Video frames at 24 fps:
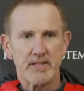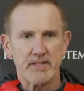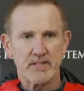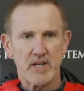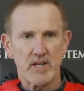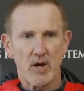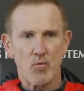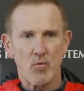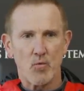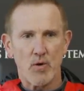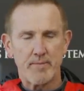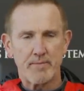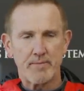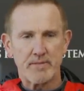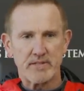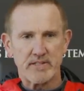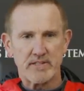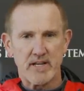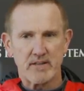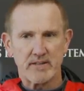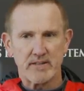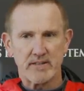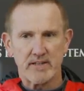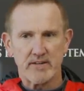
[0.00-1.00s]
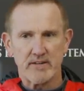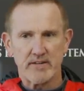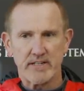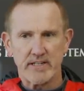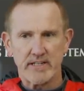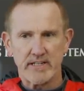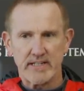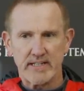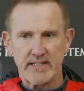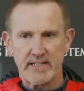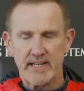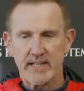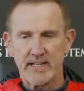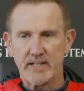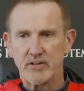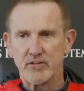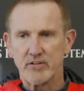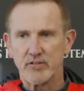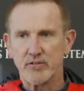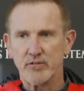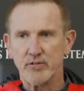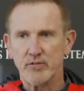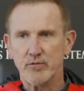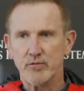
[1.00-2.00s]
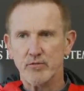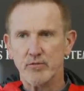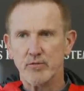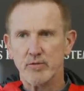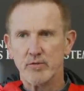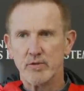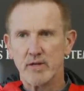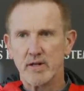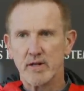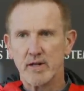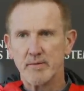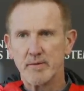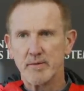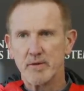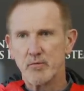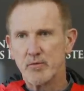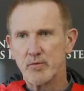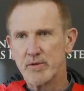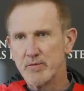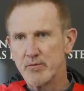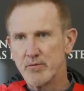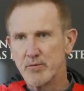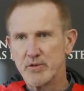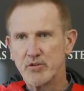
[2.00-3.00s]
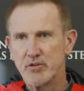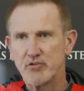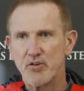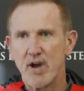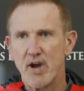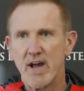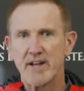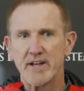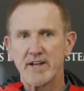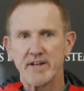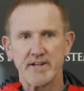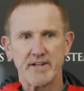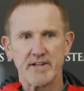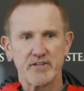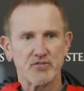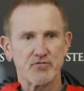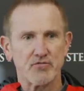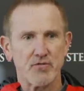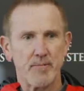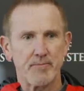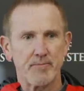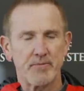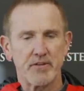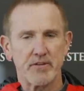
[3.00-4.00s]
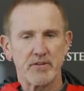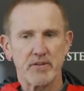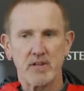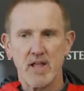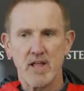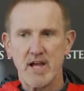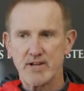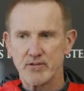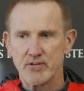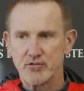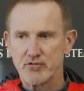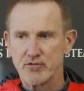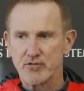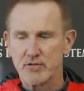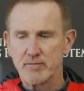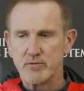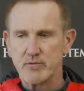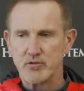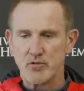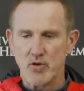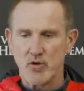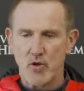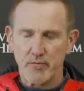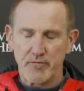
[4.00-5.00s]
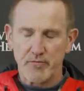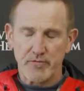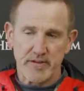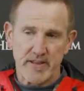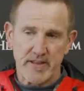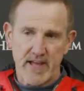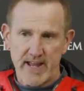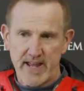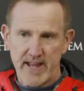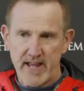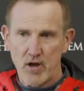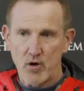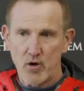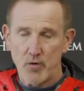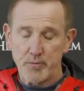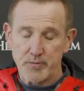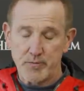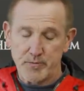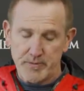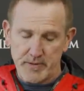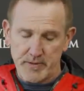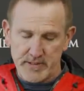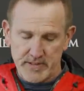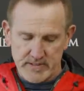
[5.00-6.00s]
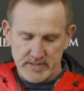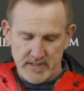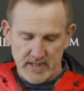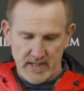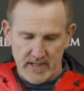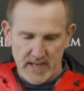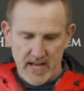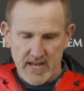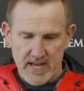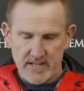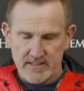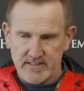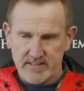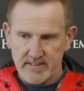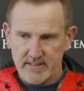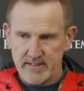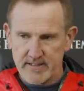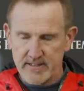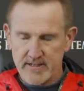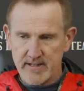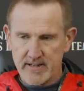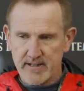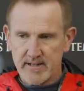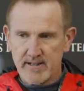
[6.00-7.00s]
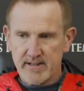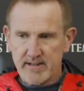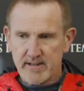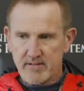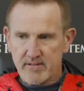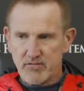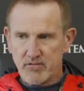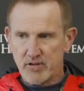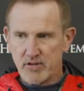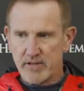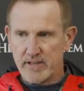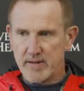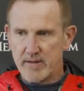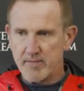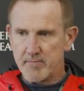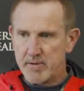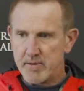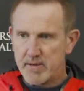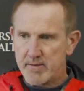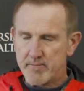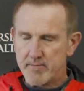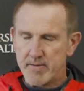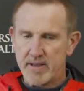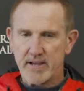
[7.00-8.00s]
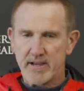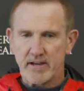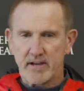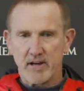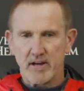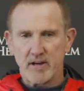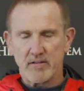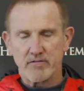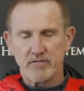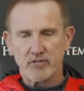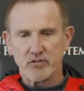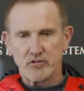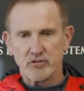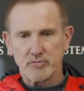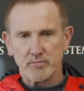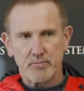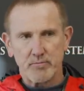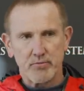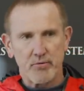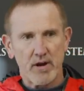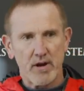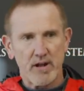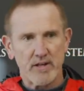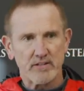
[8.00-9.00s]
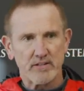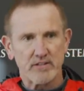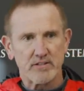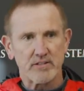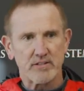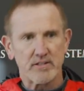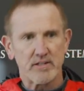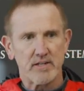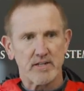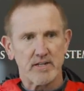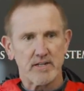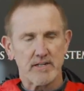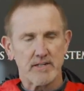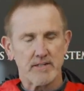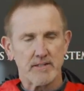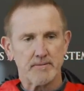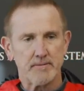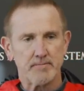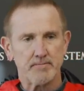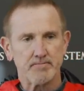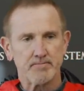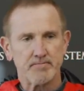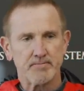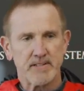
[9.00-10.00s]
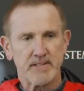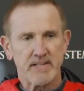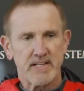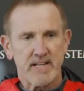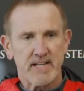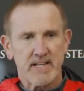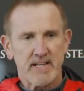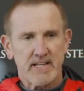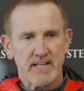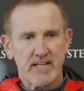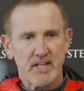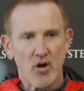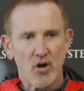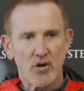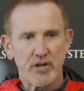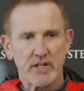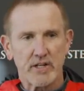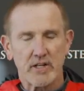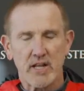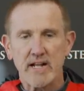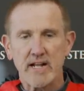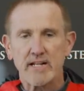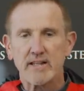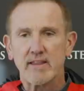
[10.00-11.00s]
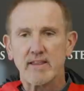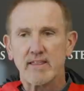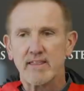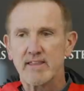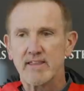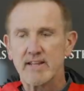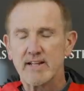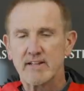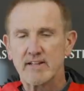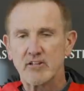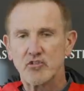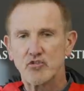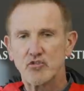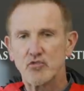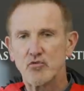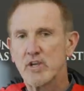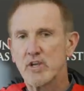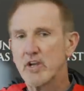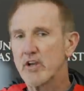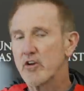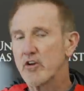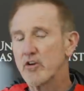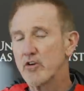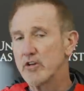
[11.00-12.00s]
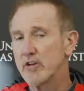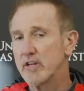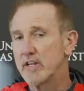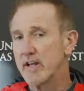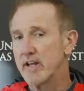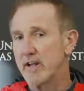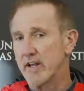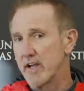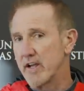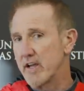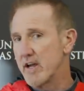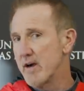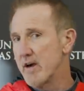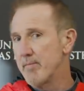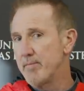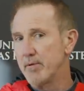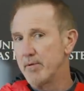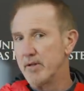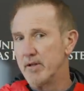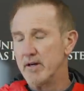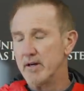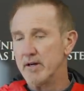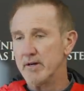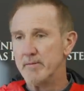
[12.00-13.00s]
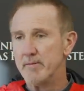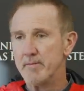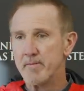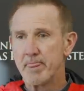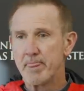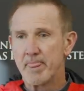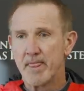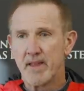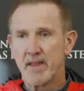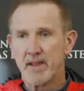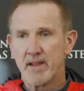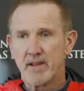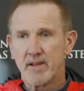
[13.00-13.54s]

He's got weapons out there he can get it to. I mean, we try to disrupt at the line of scrimmage, and hopefully that helps. But he's got guys that really can beat man coverage and press. You know, you'd like to think that you could get a couple of